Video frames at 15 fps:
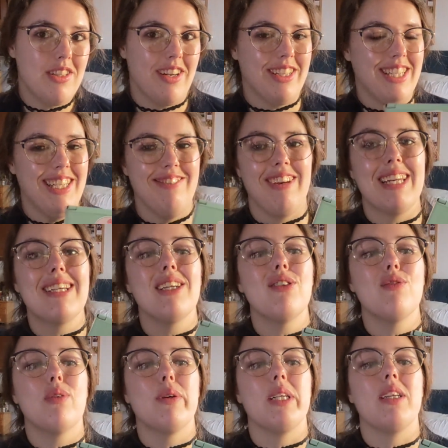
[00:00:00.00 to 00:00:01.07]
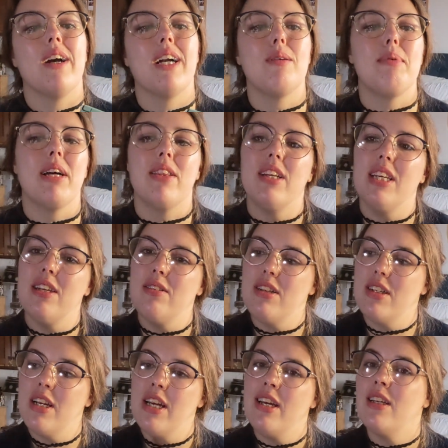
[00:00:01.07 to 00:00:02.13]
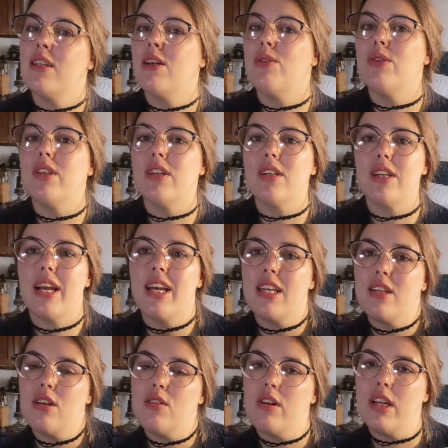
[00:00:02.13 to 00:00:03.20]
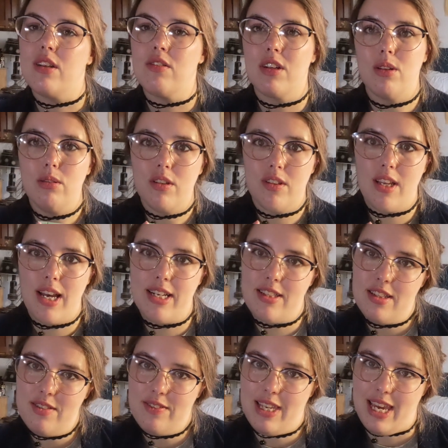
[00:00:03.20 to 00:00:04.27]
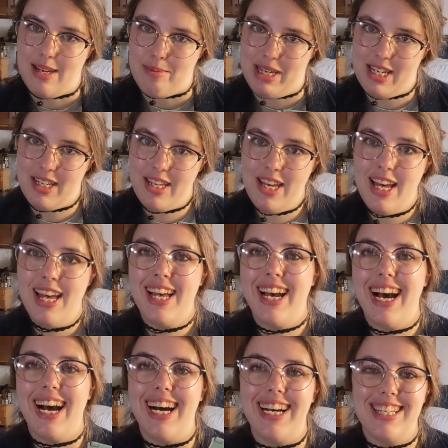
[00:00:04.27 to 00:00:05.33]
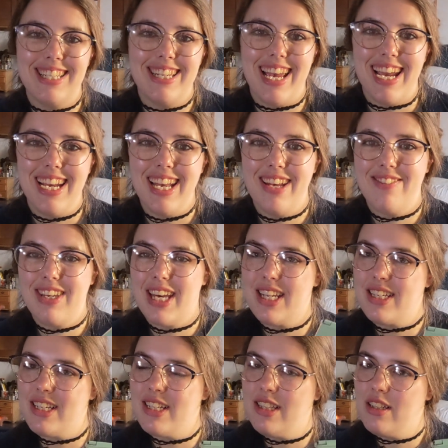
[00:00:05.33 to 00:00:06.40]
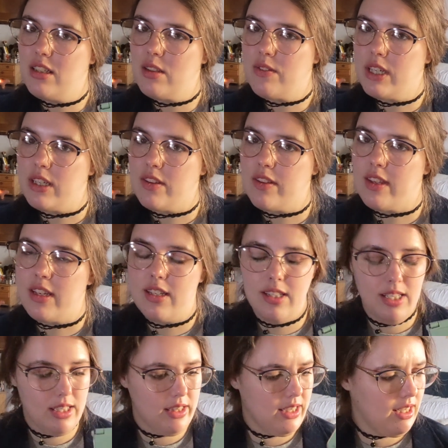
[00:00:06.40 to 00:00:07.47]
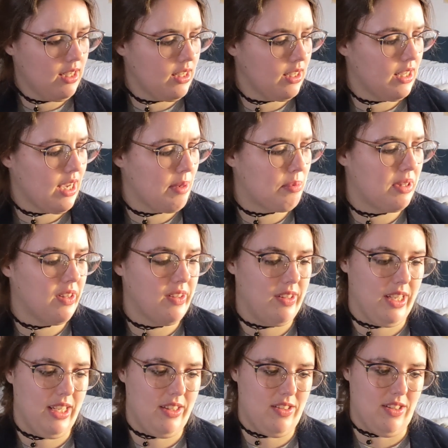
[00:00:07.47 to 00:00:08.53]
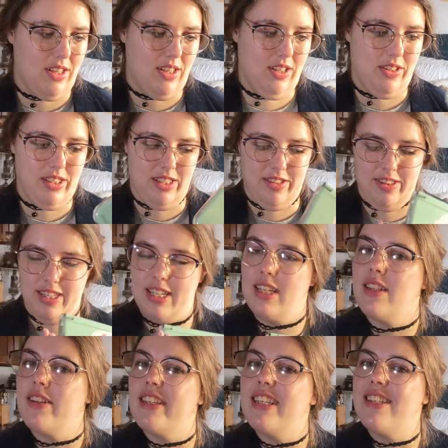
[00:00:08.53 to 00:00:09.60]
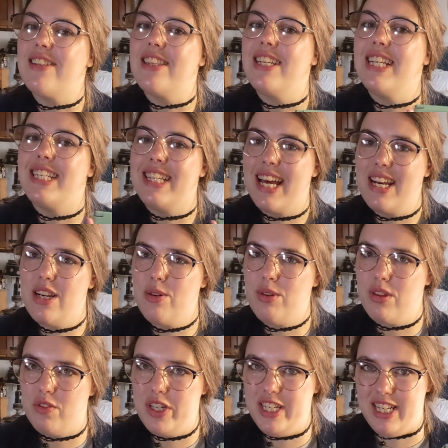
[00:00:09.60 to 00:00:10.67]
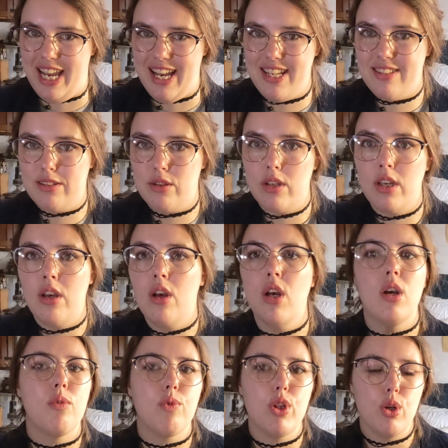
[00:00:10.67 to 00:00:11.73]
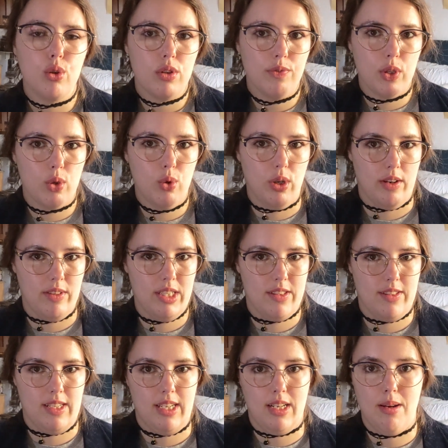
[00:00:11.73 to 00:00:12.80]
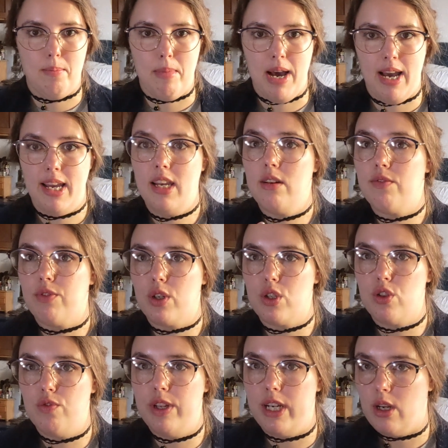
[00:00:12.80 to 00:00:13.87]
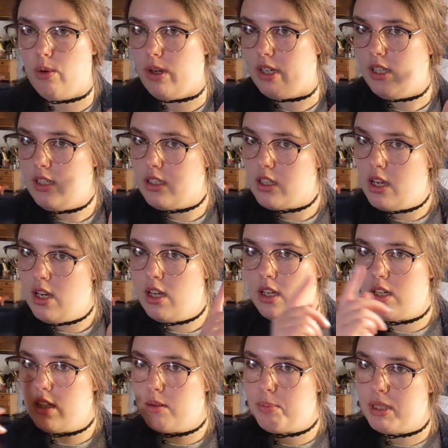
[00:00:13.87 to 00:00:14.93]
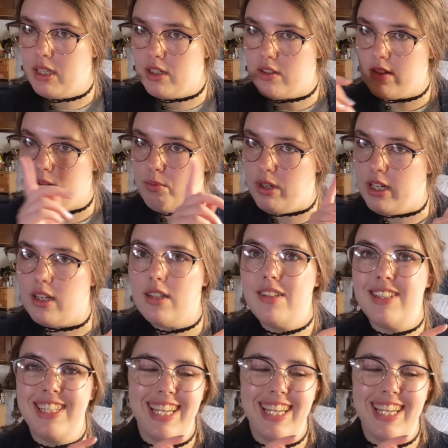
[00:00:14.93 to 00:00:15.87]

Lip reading: Jaunty Adventures, where we talk about the cuter, cozier, and retro sides of gaming. Today, I've got a little device that neatly encapsulates all these things. It is the Nintendo 3DS. For those of you who haven't seen my first video on it, up here somewhere,